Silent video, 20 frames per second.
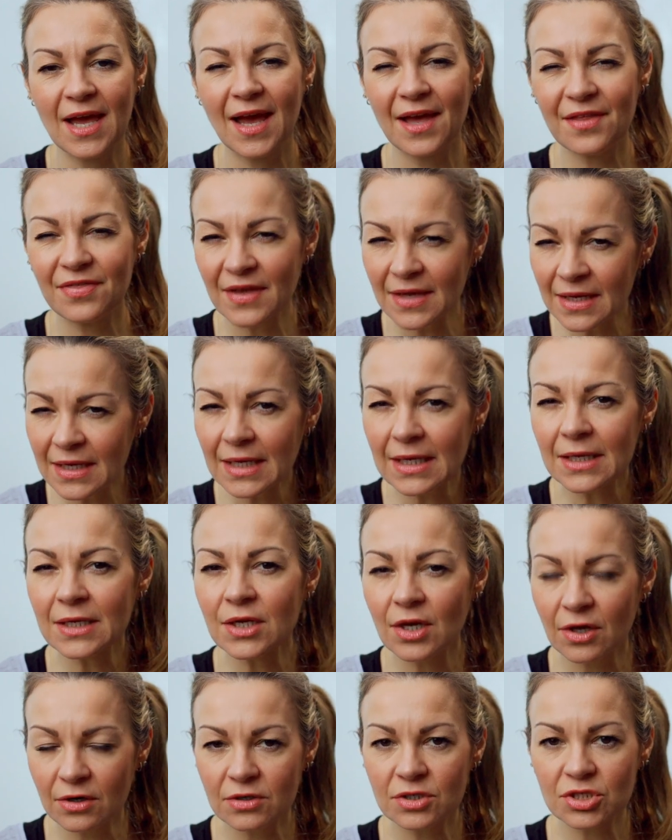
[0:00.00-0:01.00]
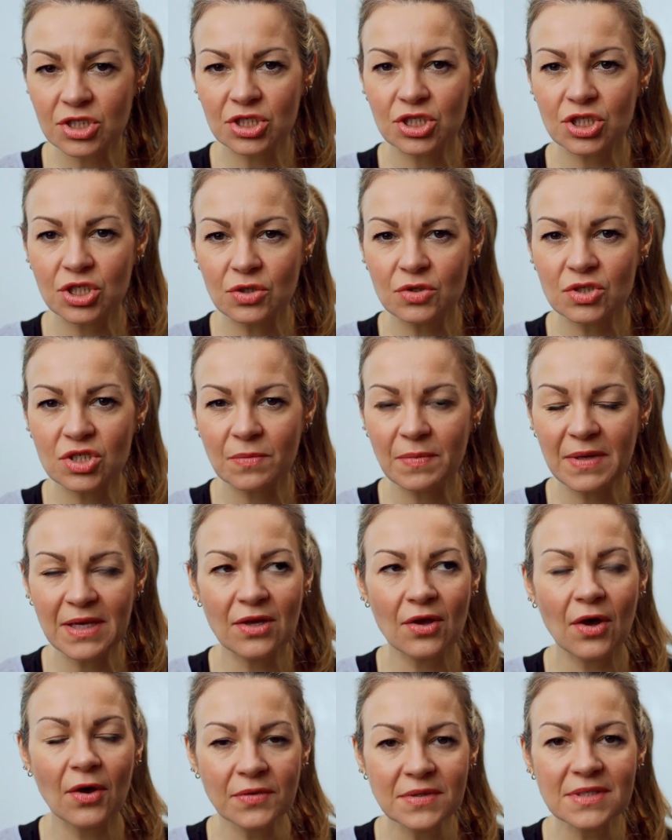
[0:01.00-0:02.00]
I think it encourages you to be
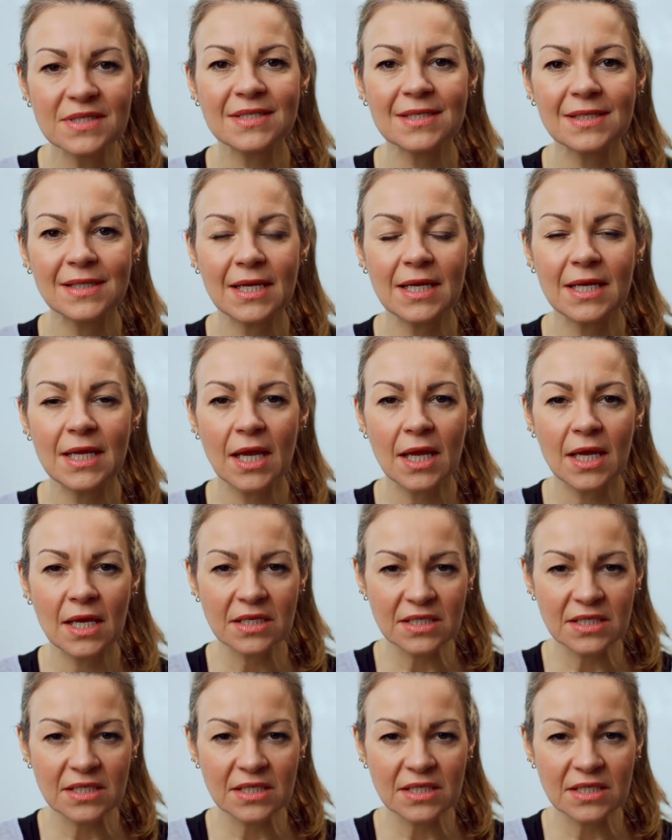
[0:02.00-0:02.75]
constantly